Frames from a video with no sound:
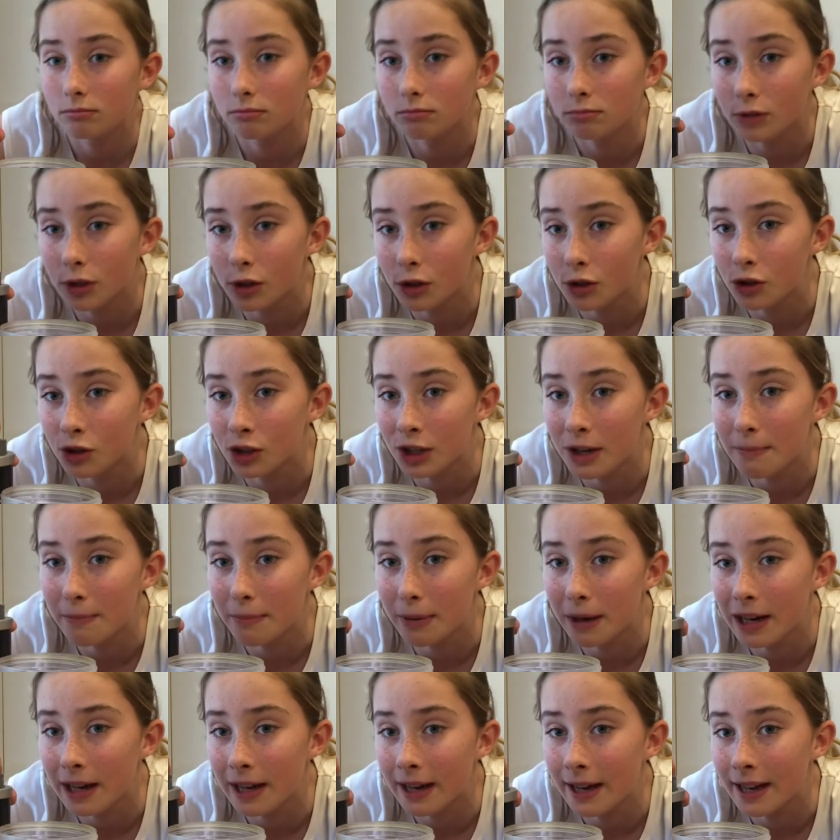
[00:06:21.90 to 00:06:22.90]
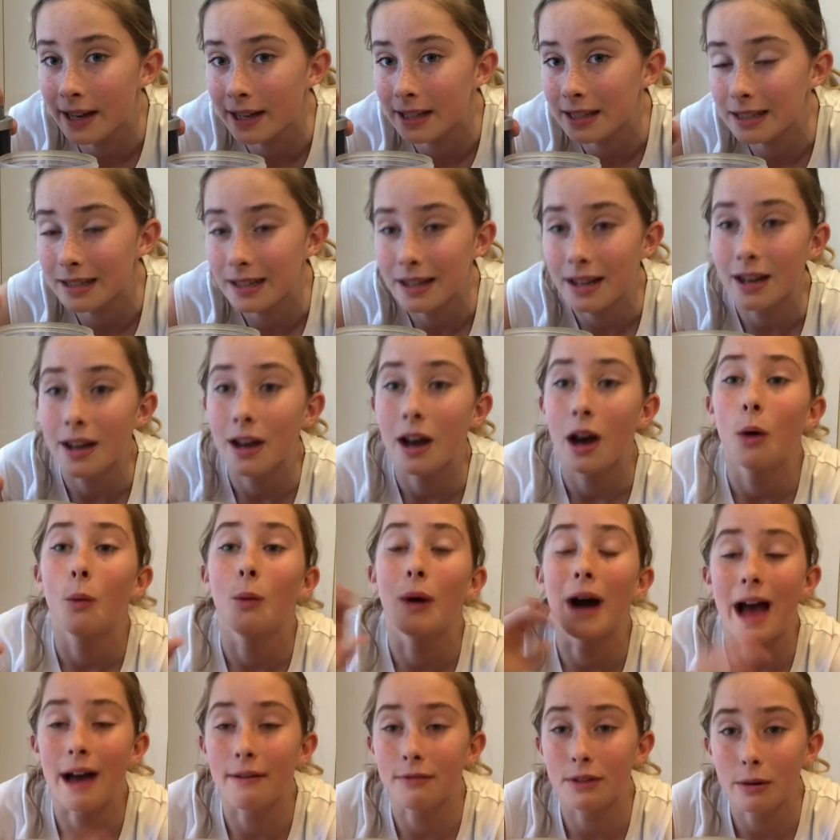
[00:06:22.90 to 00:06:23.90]
NutriBullet,
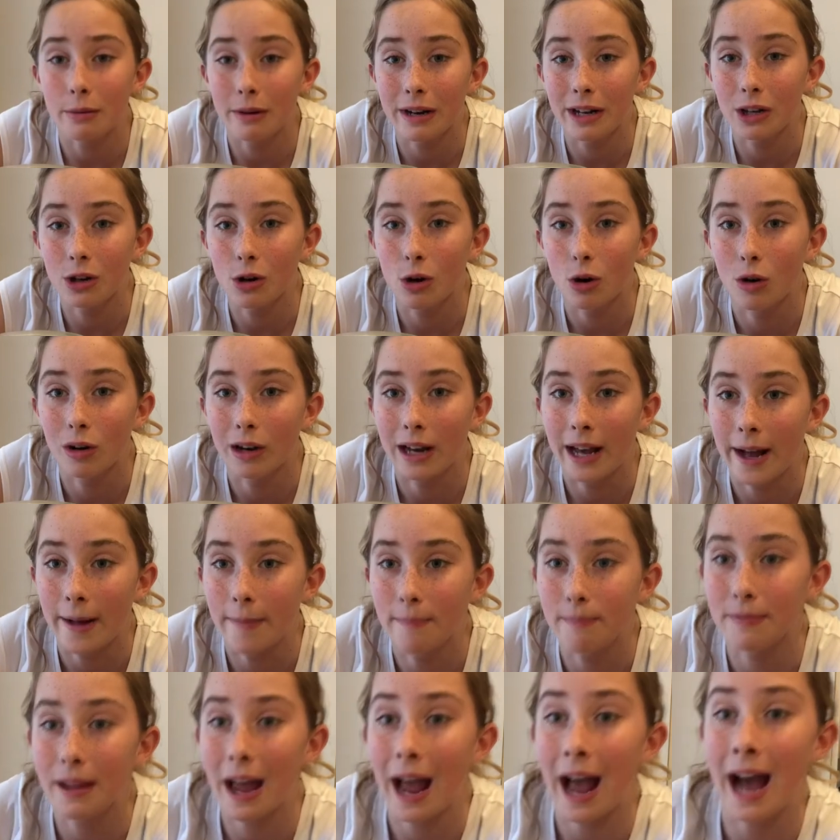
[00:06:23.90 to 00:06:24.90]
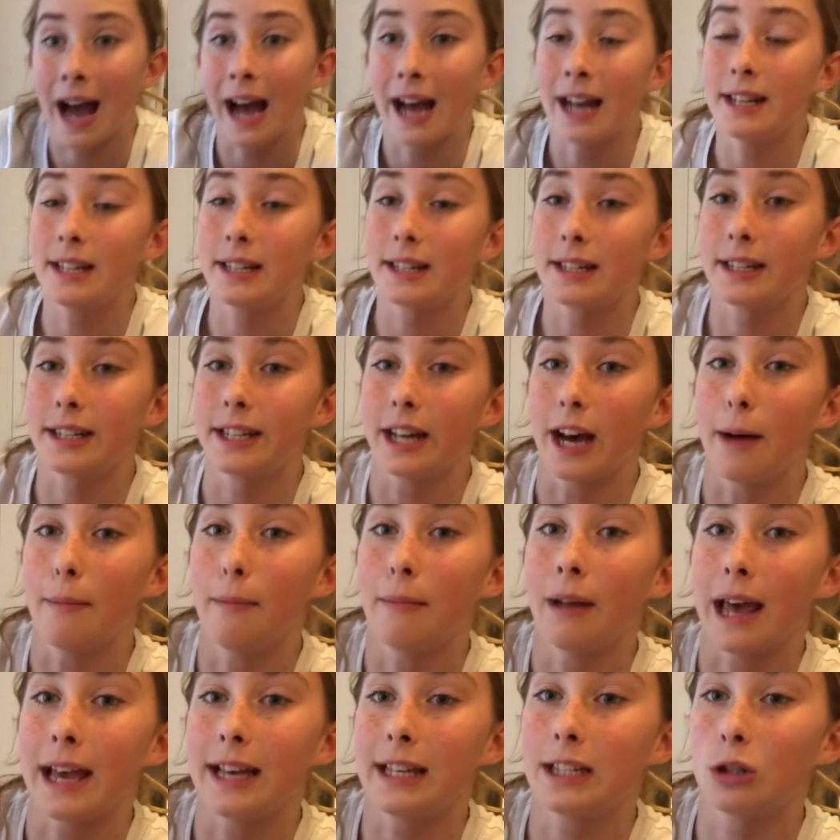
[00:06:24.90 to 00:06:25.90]
whatever you wanna call it, and
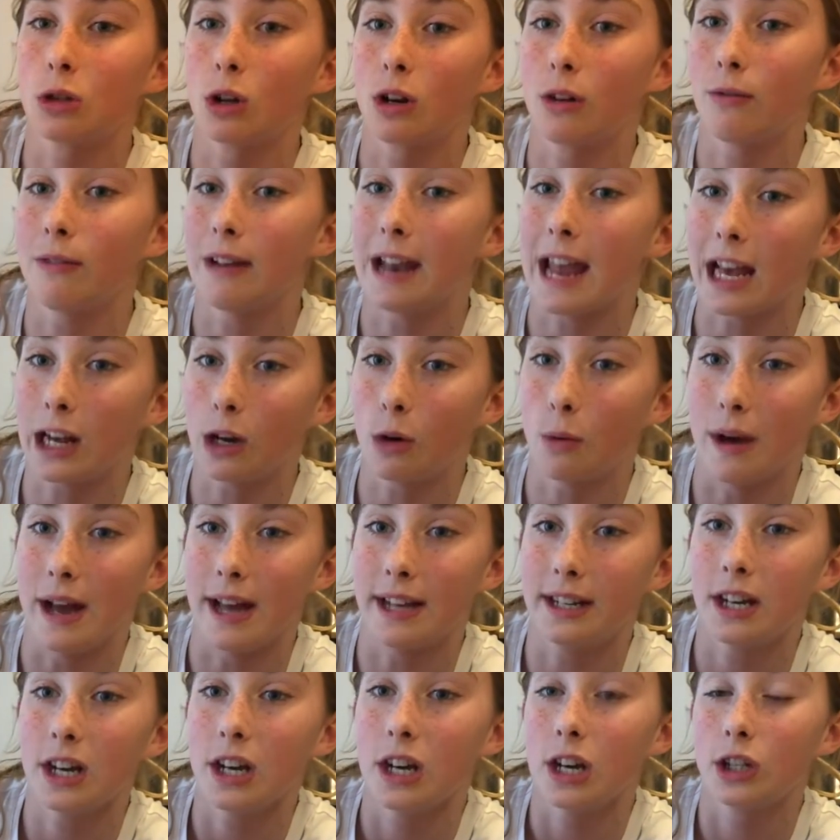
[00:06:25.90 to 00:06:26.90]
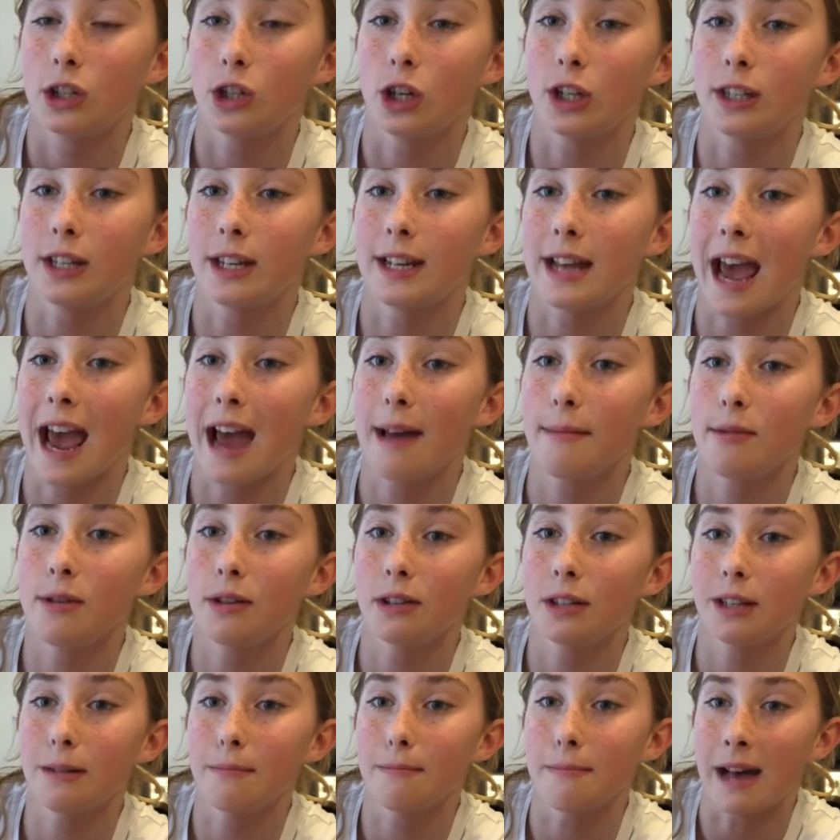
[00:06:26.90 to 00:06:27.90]
some like sort of liquid. So today I'm
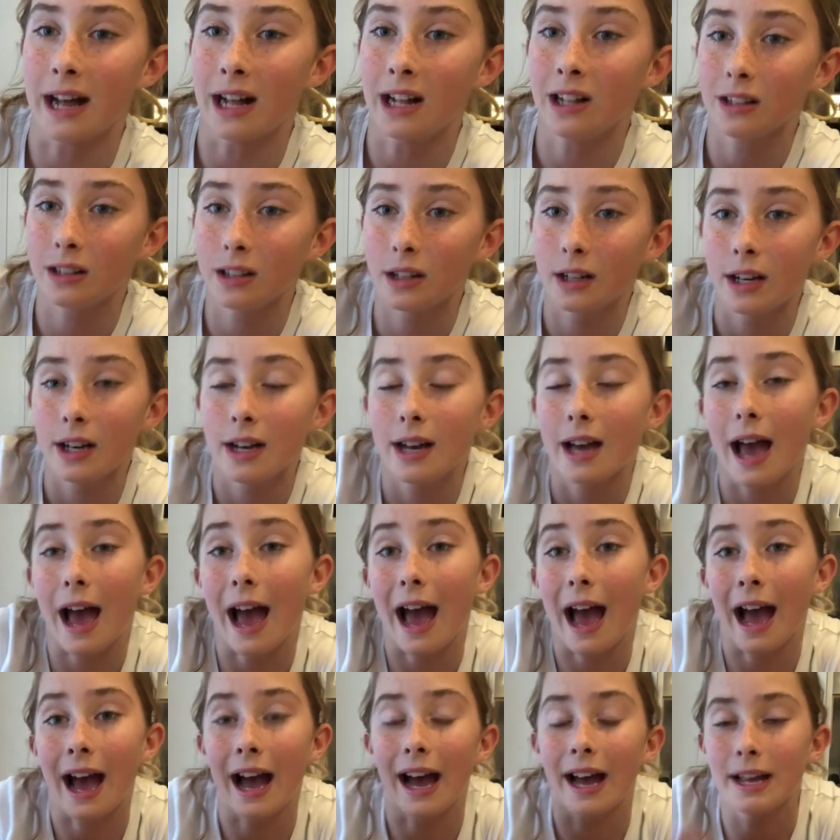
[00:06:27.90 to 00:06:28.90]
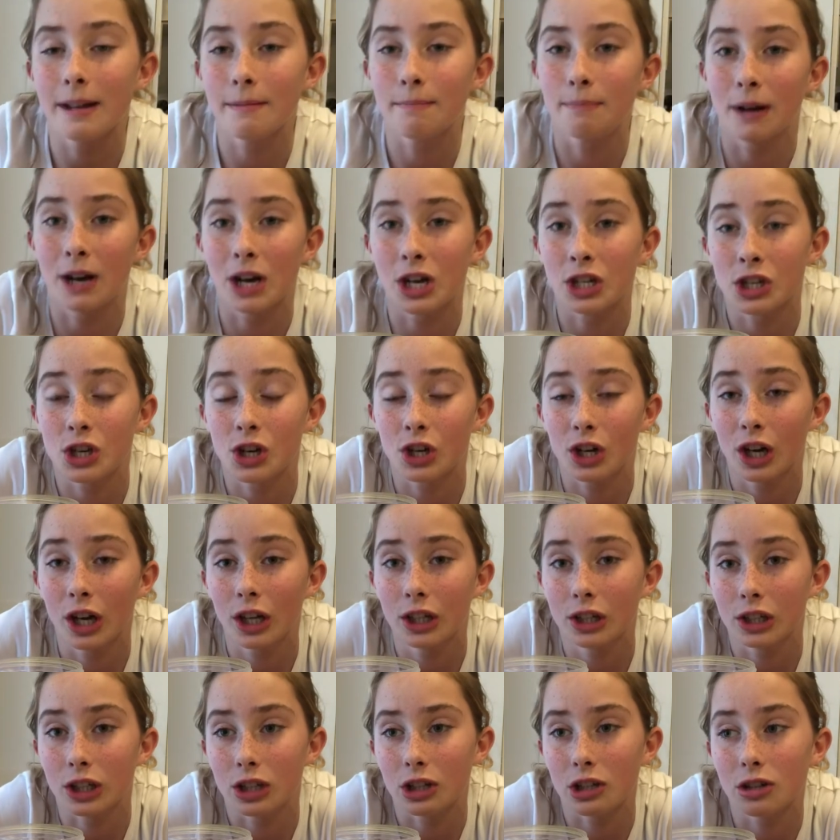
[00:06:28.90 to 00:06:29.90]
using milk, uh, but you
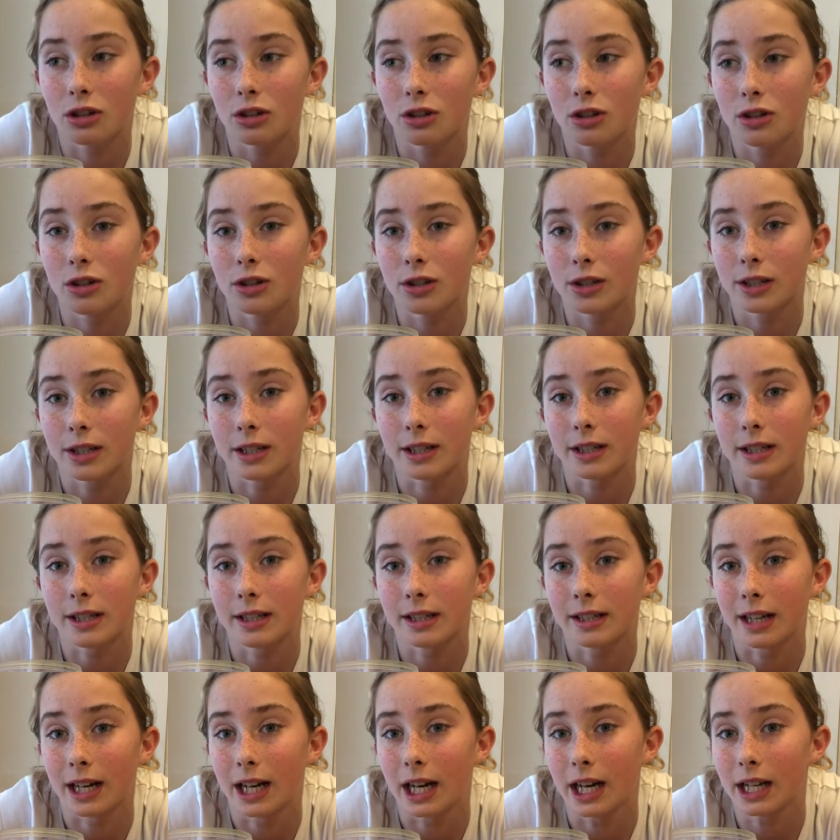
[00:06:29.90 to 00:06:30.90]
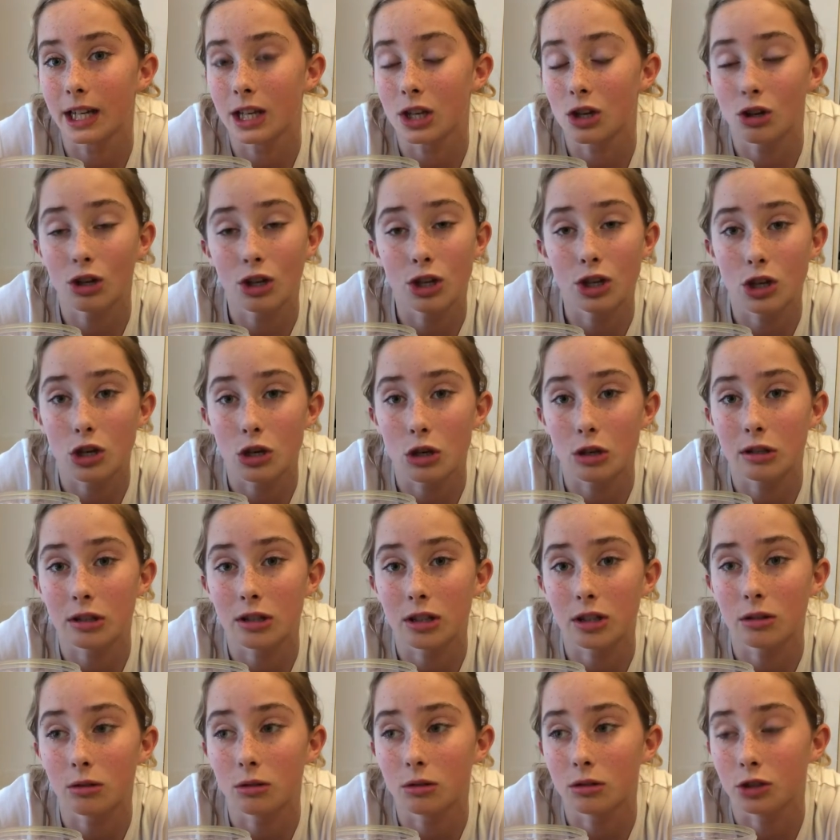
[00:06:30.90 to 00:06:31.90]
can use so you can
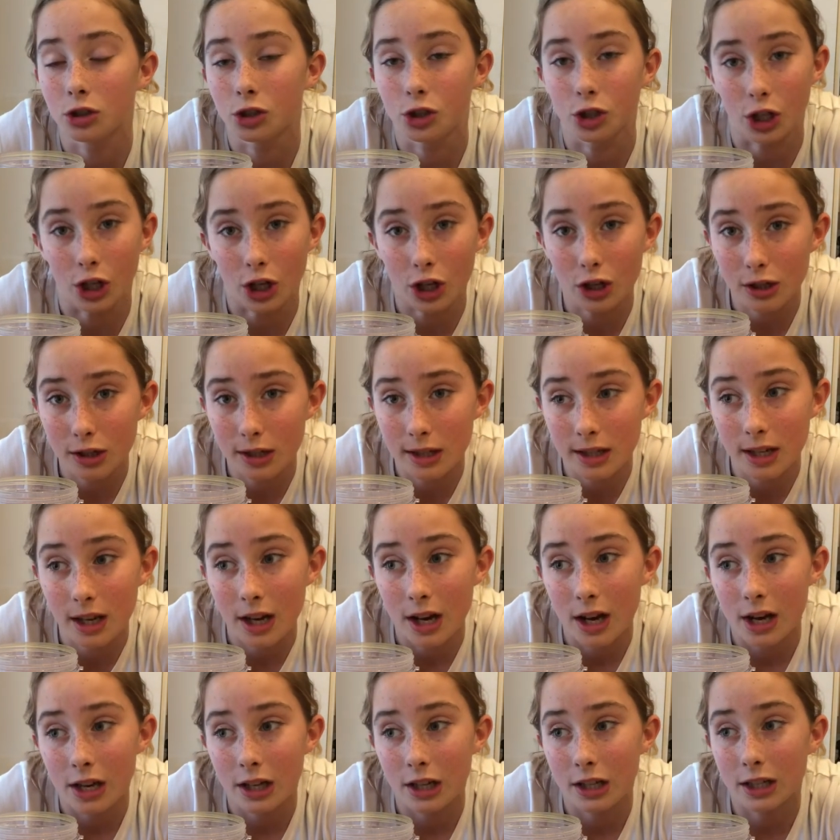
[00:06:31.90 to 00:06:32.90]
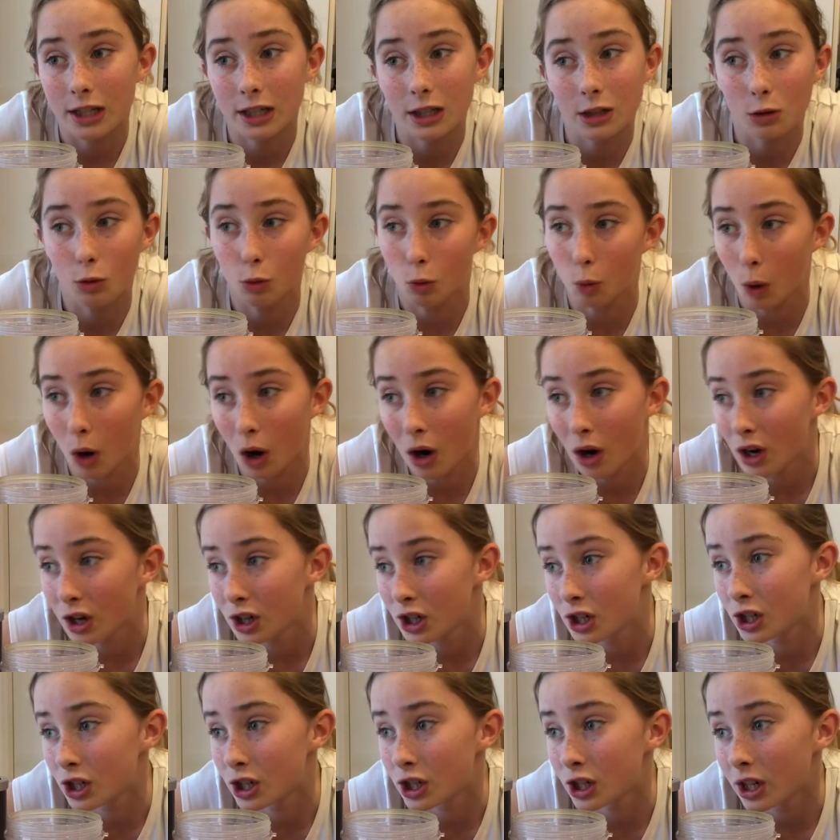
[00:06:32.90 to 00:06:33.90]
use juice,
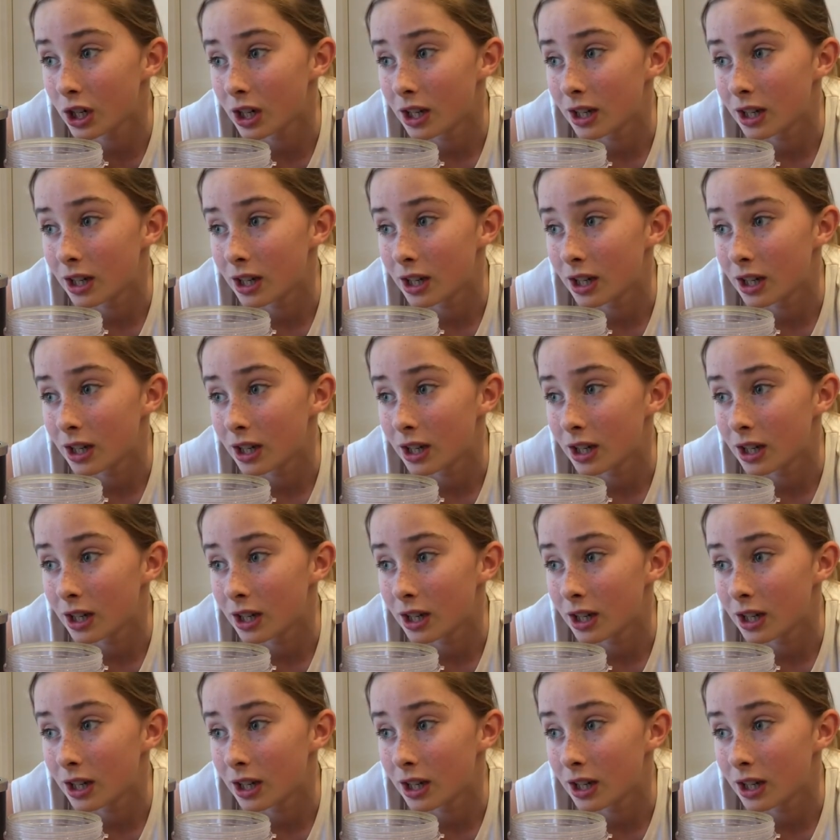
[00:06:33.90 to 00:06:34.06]
squash,